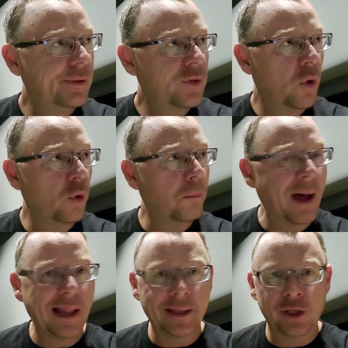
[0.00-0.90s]

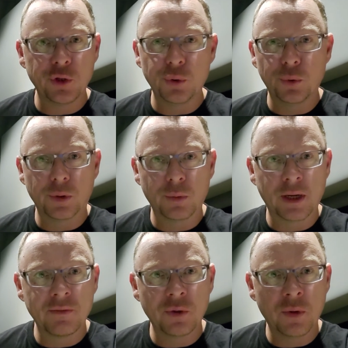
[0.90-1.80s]
balagoo, or
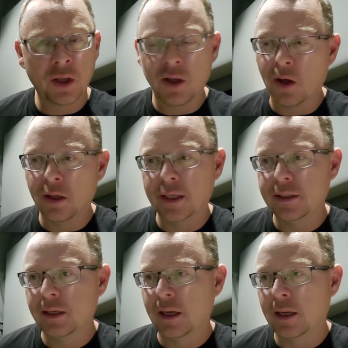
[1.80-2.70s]
whatever you want to call it,
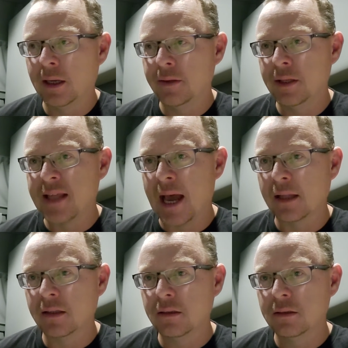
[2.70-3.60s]
that
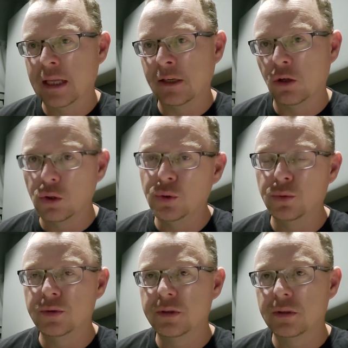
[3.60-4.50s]

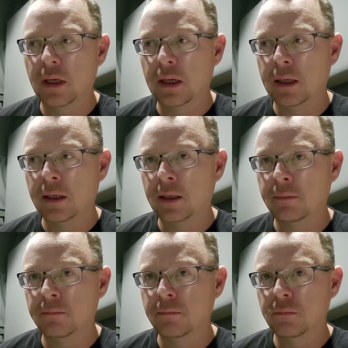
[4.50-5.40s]
includes.
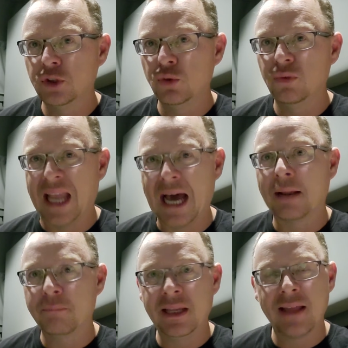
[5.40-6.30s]
You gotta
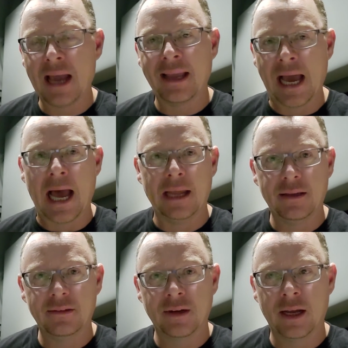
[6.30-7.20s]
be that guy,
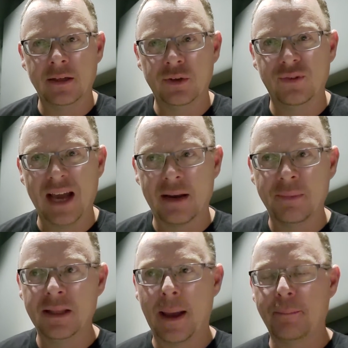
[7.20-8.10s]
right? You gotta
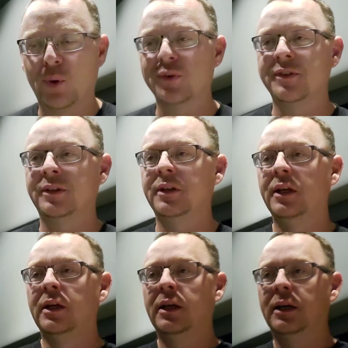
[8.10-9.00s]
be that person.
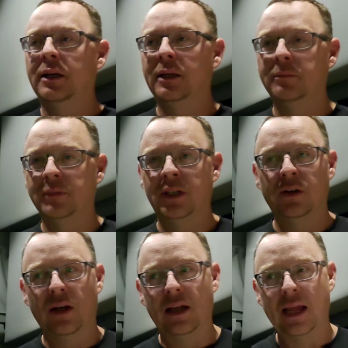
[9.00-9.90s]
I
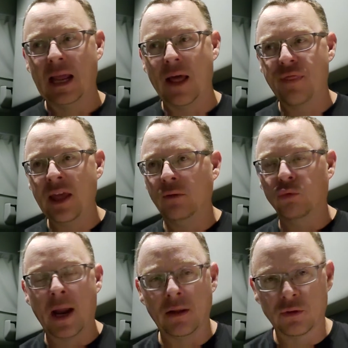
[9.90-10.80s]
think
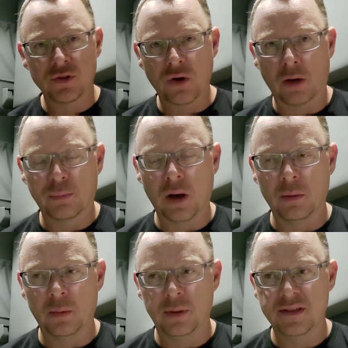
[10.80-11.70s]
Wrangler Star
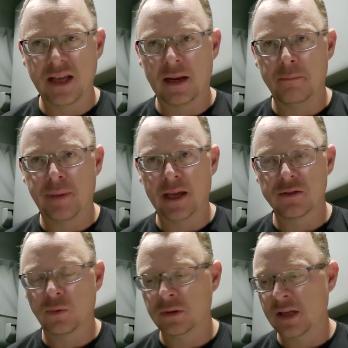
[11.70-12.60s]
probably said it
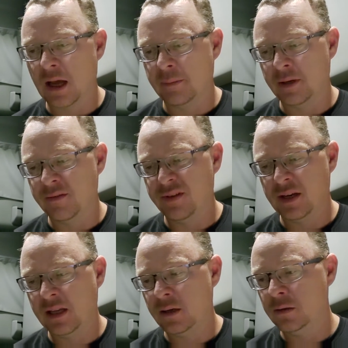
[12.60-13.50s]
best one time in a
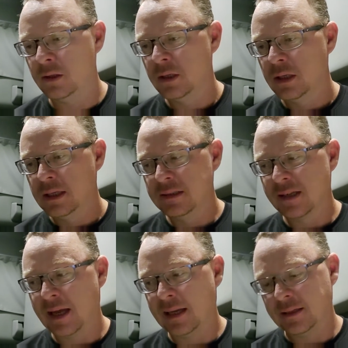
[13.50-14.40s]
video. He's
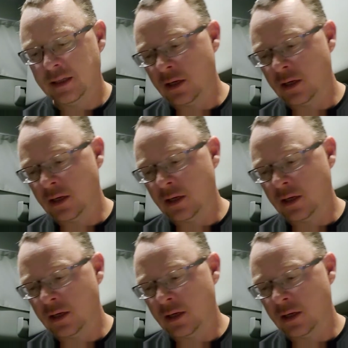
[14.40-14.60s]
like,